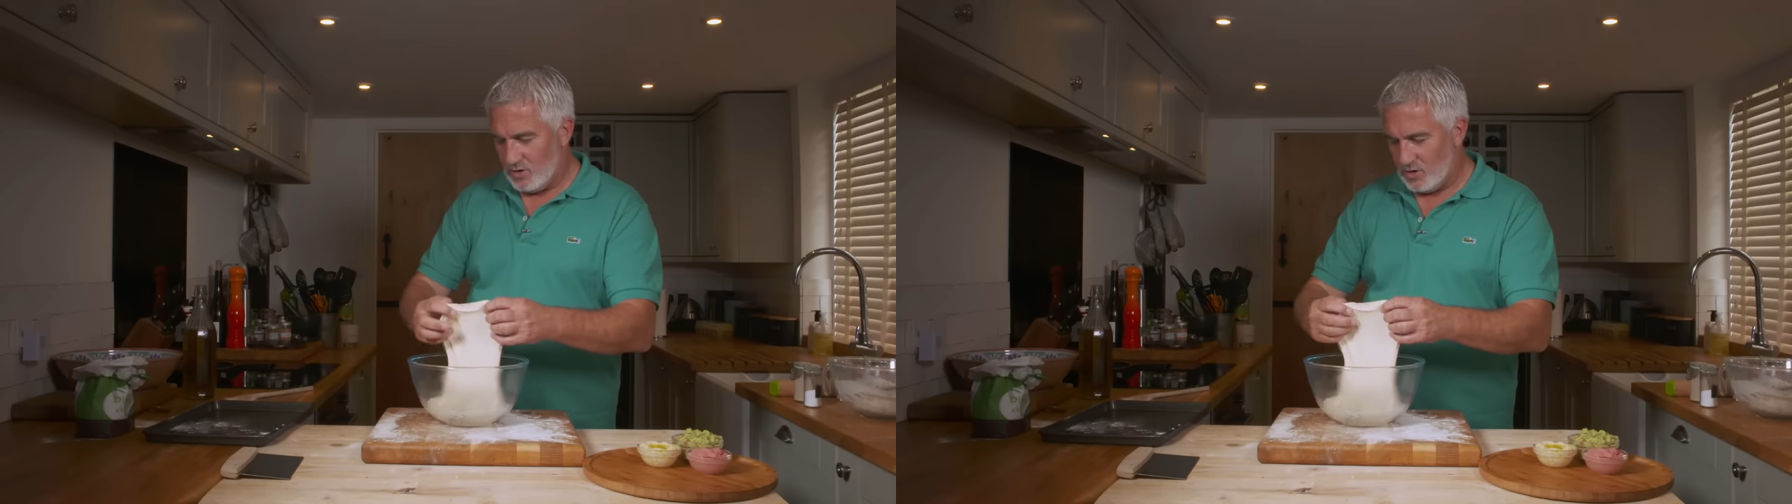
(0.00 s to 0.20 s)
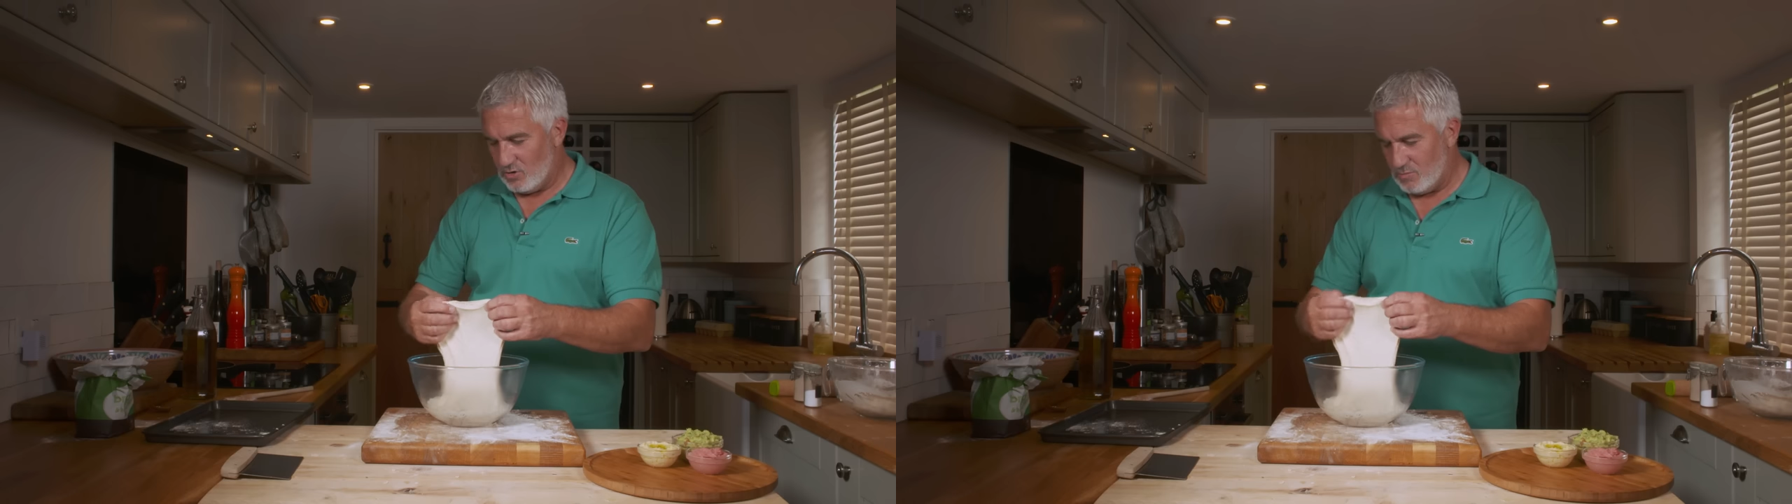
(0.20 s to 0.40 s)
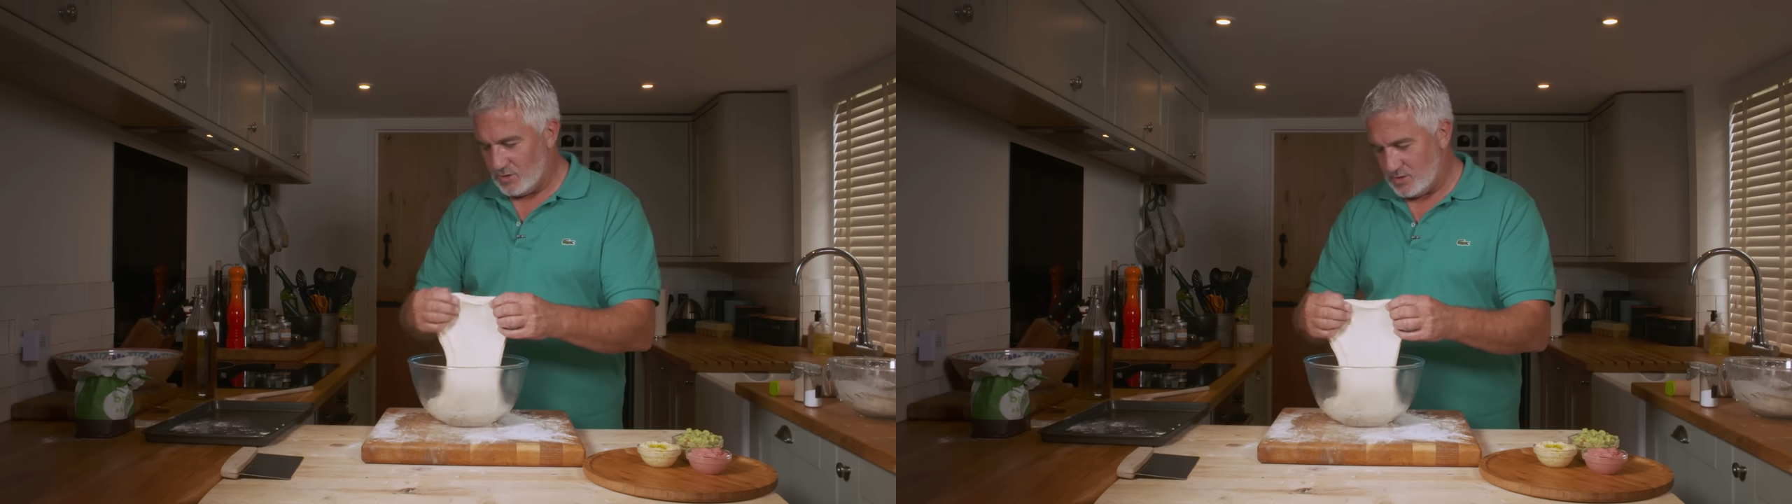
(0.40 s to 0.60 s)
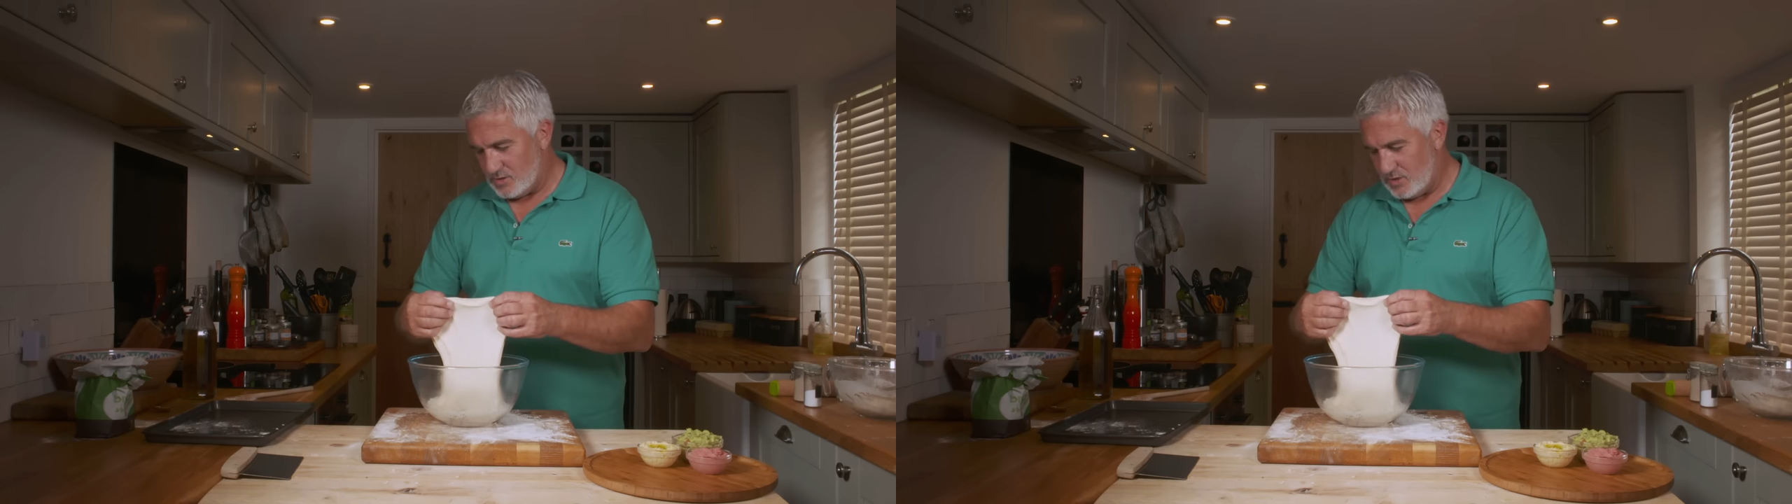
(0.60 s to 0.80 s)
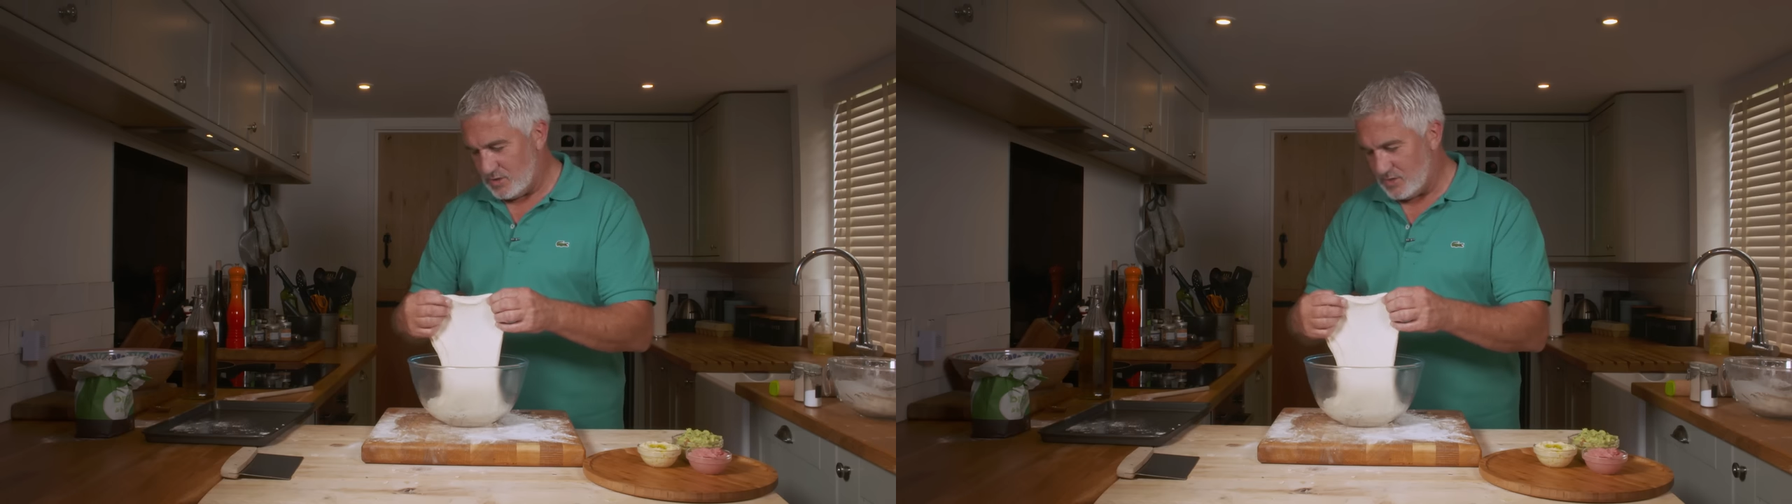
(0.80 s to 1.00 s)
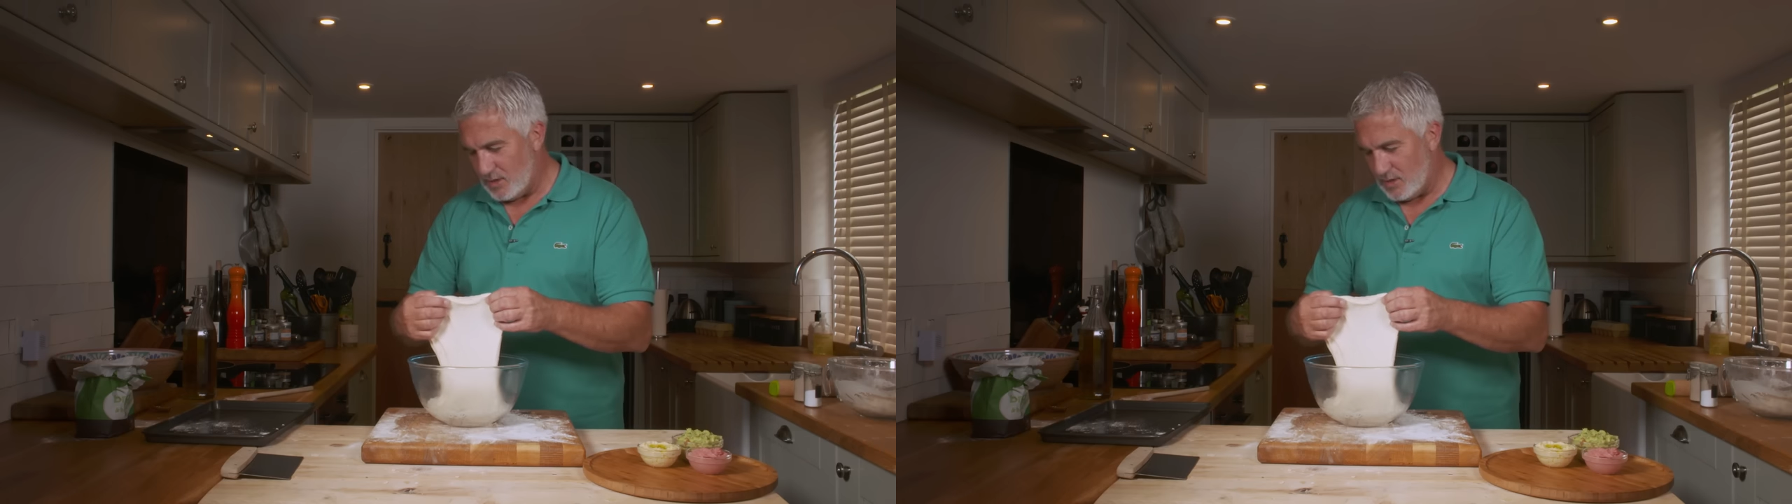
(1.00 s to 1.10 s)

You can almost, you can see